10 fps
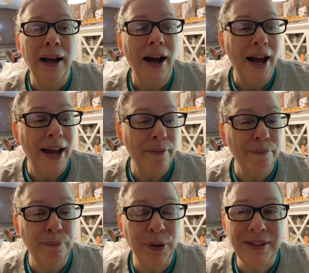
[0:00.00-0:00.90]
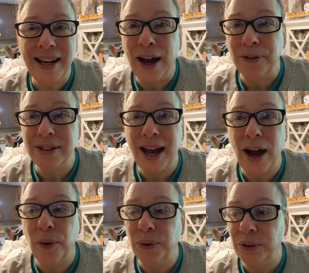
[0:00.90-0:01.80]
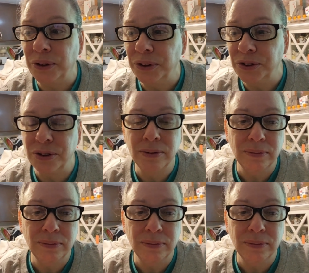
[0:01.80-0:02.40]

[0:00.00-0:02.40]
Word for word: I put down towels,